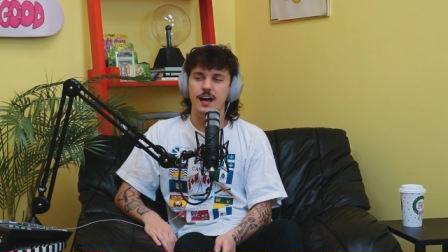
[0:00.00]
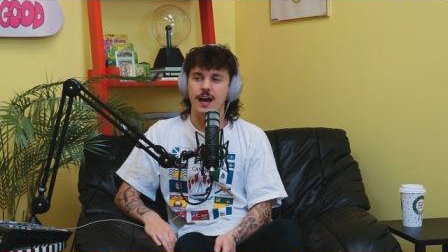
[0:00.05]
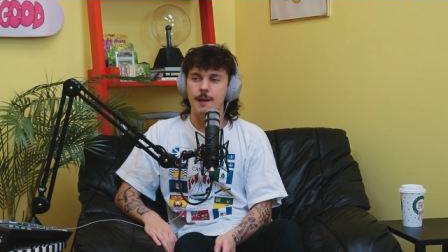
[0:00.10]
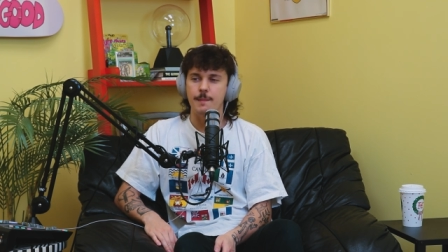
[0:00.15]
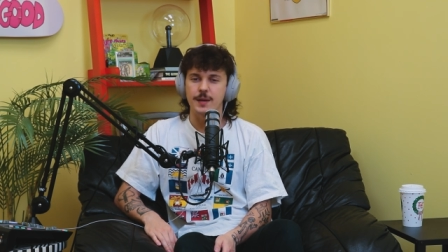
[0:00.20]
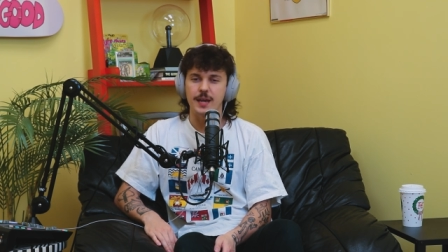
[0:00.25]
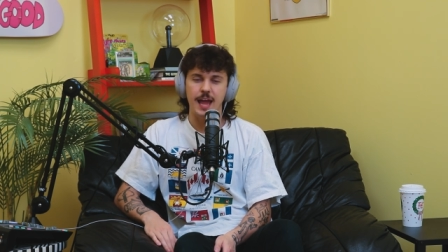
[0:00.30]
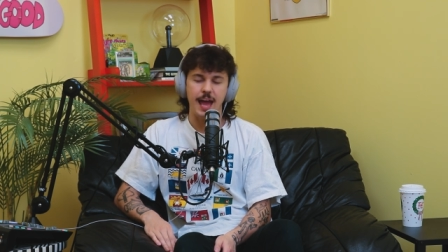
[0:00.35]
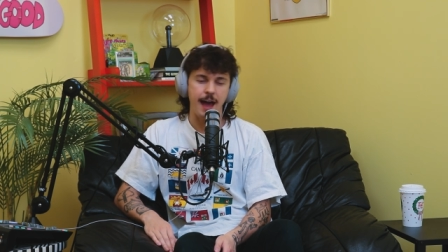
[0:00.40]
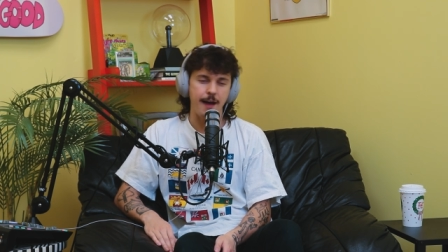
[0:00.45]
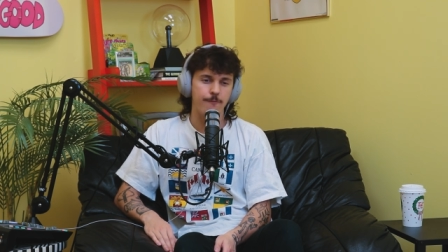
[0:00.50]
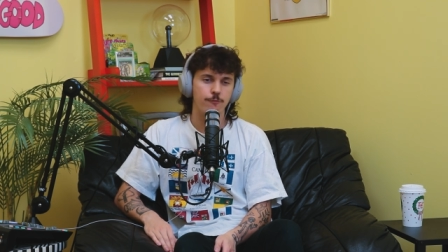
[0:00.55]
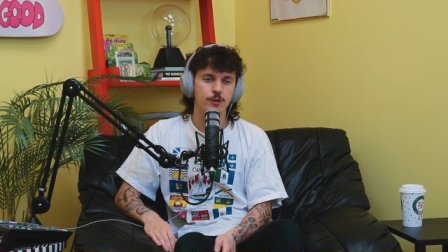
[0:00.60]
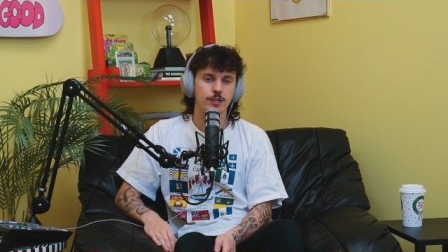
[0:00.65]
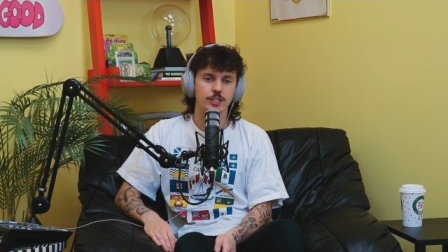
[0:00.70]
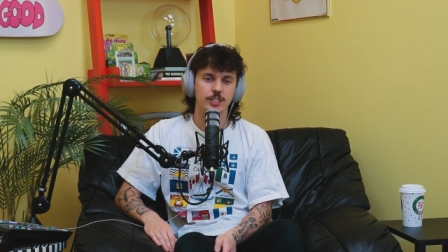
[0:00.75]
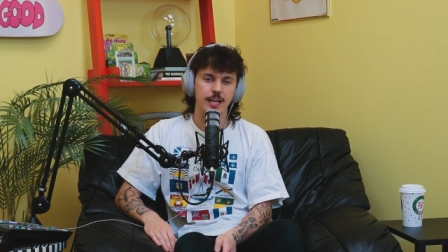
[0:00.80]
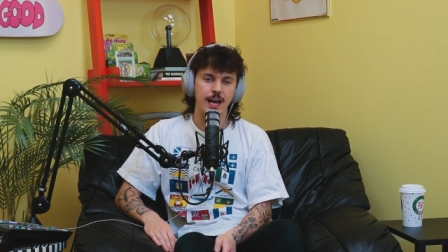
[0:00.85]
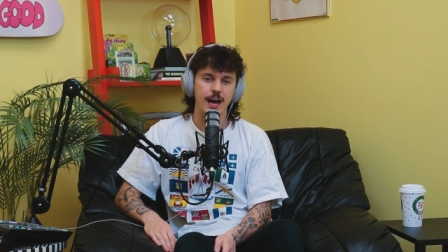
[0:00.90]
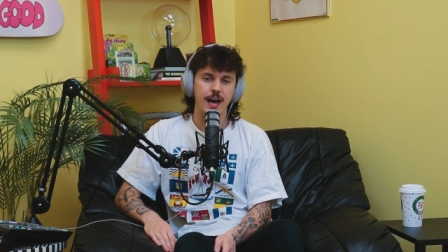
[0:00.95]
I'm an
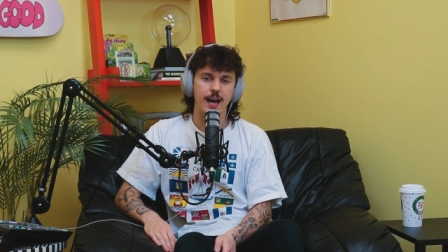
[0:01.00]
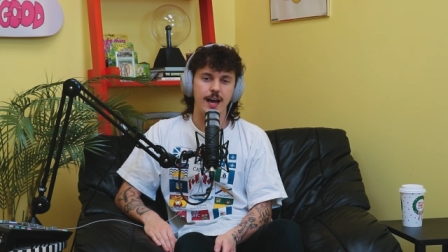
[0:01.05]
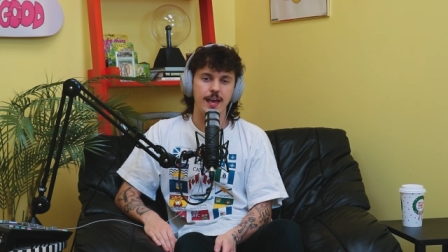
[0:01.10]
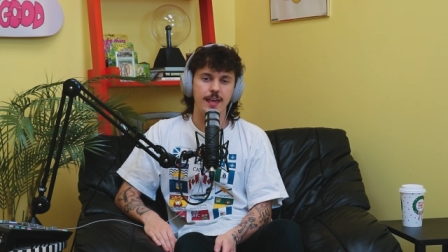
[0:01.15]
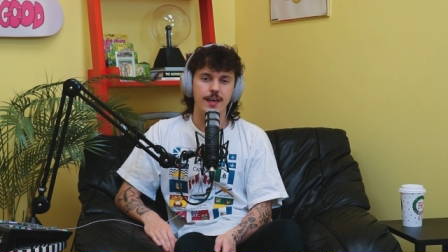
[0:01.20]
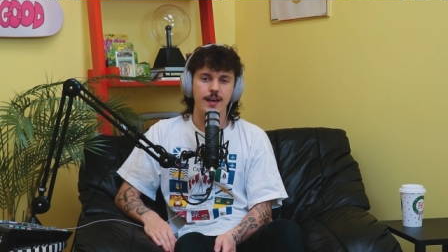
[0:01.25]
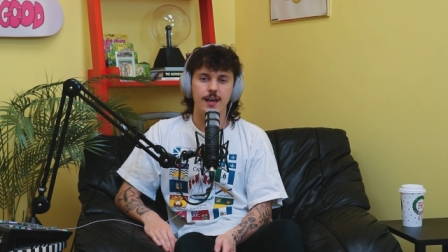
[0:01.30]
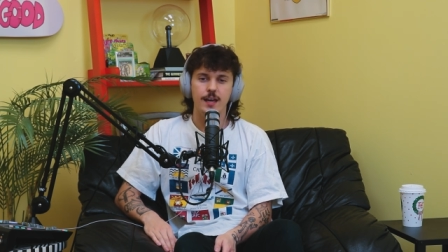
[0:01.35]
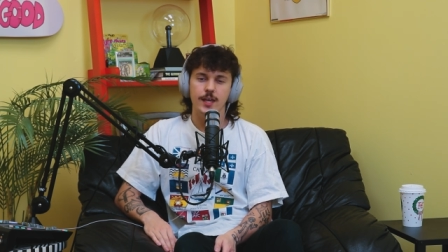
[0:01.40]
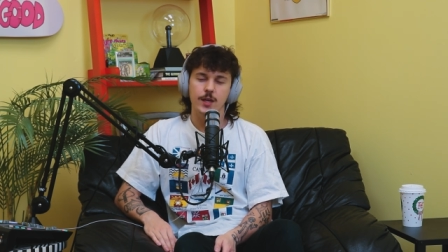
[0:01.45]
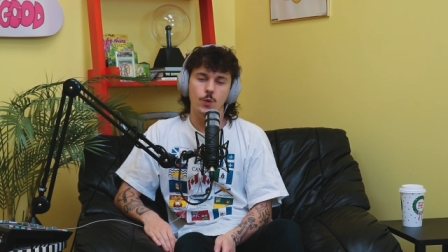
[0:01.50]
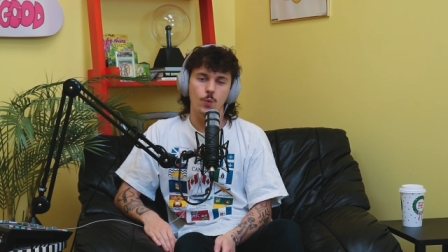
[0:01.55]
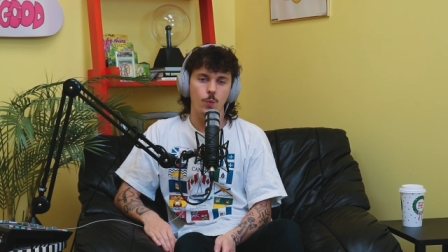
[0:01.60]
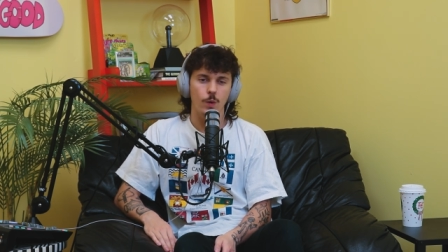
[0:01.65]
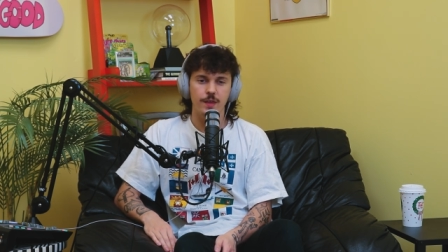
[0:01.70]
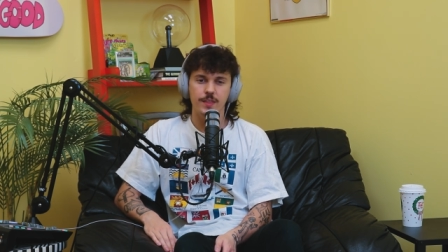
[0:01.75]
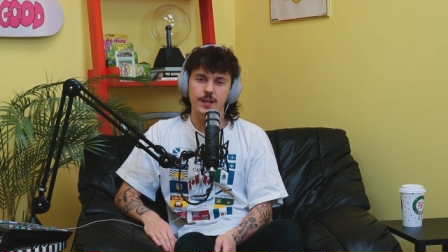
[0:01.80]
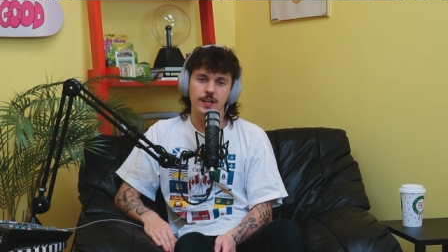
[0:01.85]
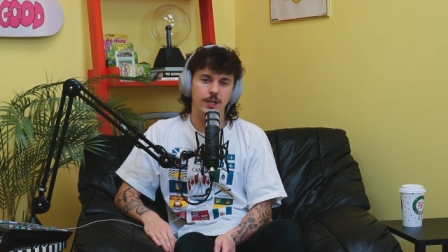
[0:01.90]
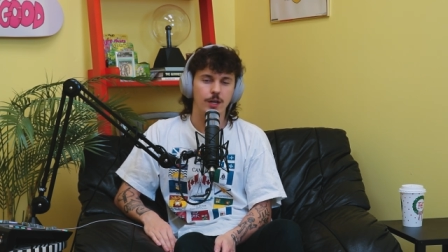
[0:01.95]
average guy
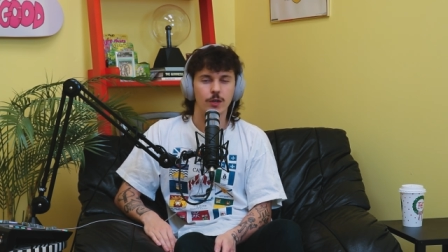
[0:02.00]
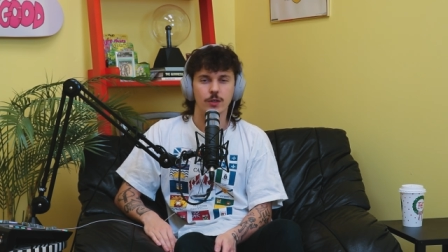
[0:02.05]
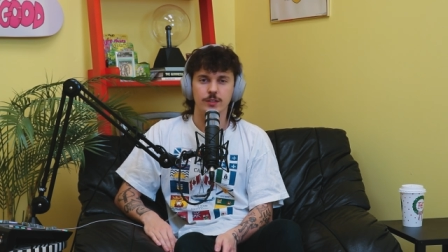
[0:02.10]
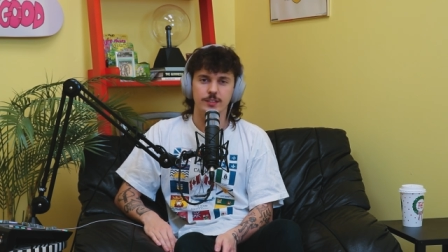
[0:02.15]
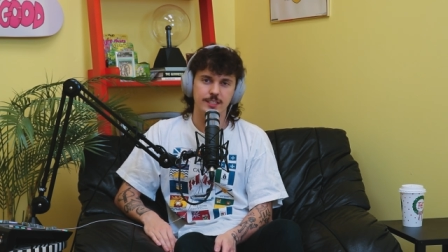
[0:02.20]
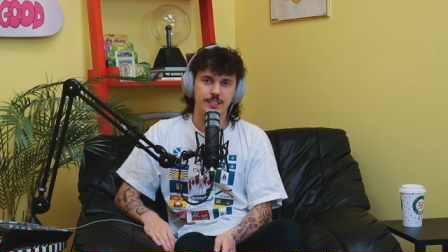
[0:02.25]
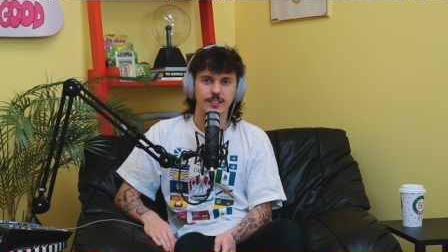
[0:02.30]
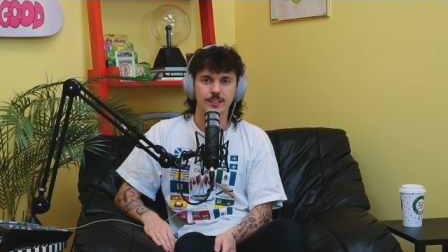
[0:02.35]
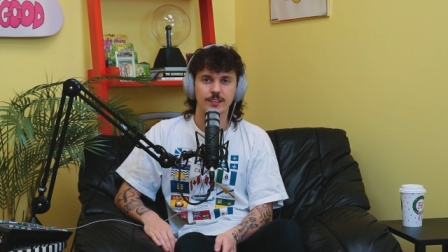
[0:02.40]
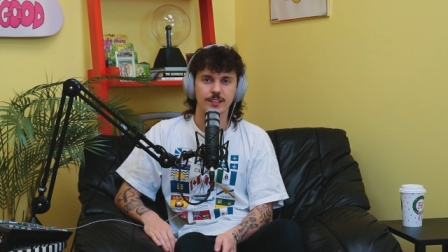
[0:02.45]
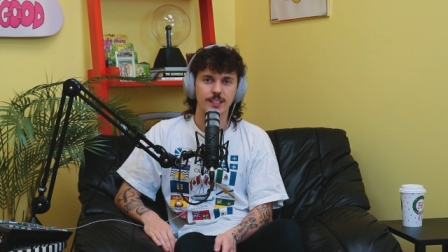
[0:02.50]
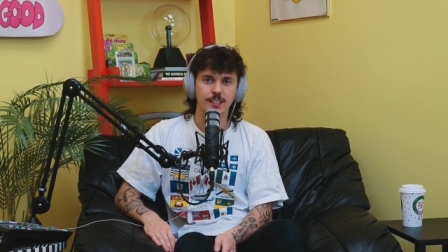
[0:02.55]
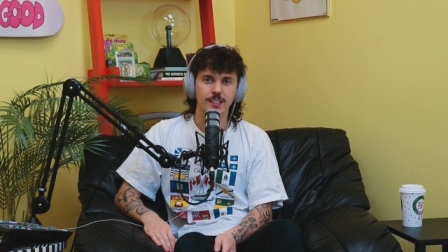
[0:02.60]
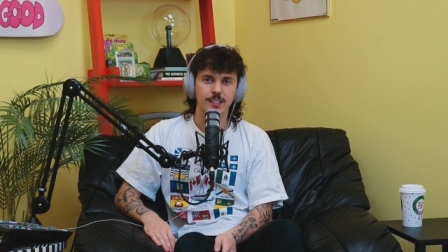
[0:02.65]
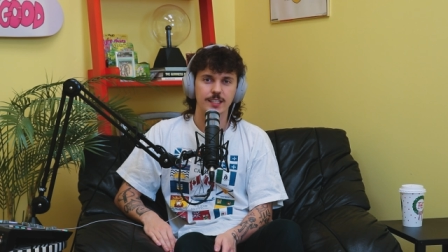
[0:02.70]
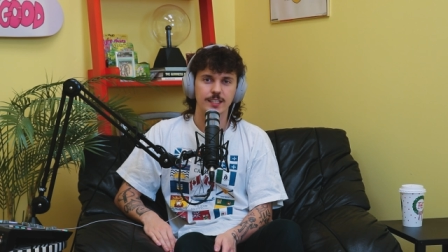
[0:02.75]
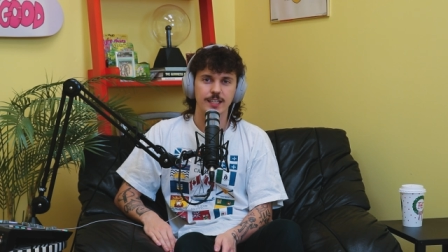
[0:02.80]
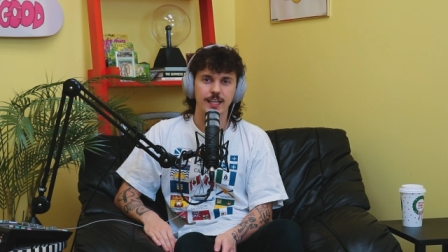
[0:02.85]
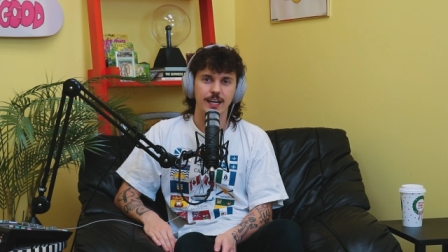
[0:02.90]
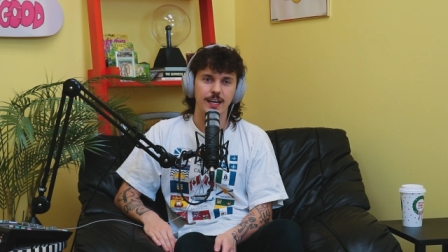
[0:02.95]
with a cold
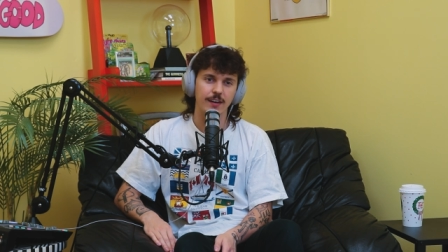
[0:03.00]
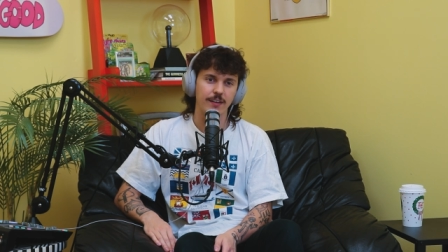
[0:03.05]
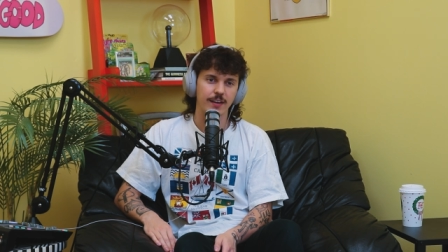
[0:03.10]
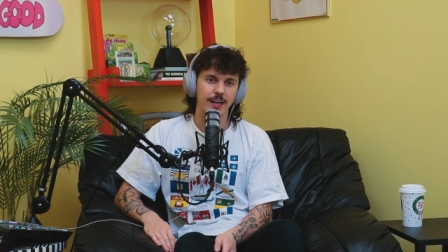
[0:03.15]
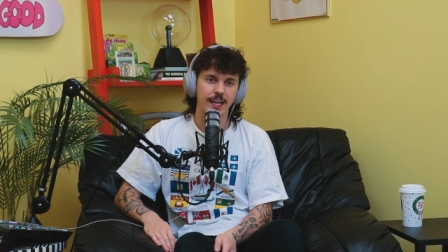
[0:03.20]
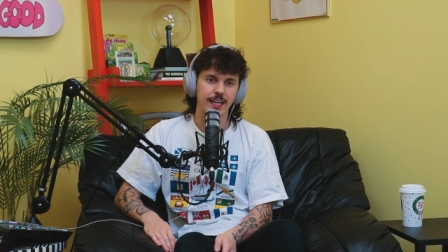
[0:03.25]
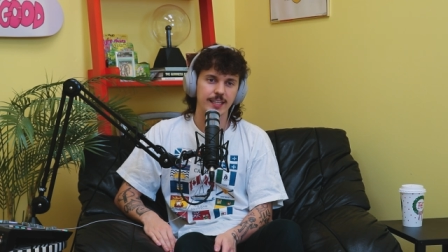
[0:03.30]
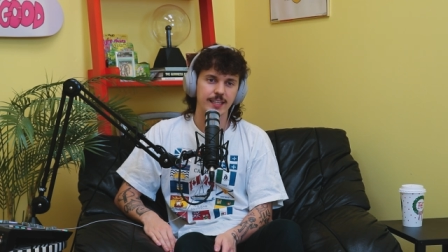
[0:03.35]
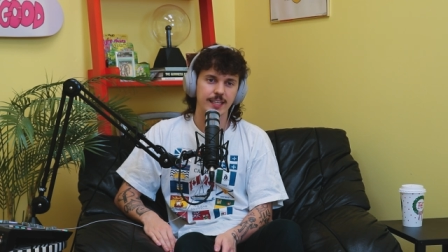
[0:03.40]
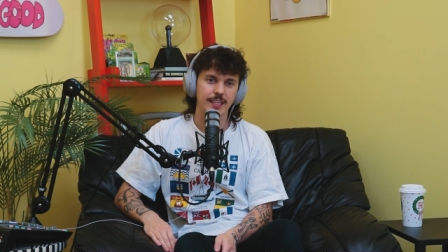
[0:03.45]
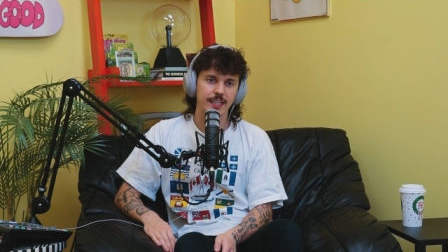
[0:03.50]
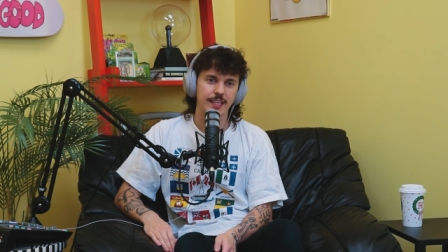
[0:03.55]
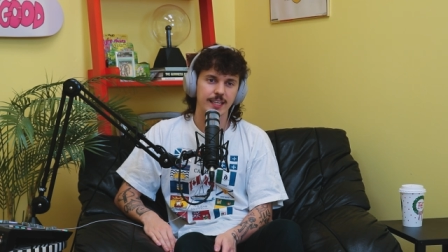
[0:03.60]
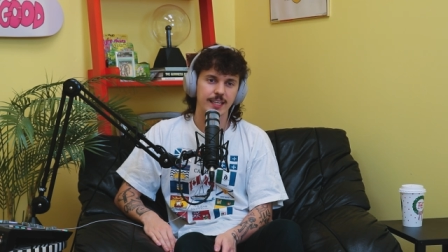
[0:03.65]
sore, all right?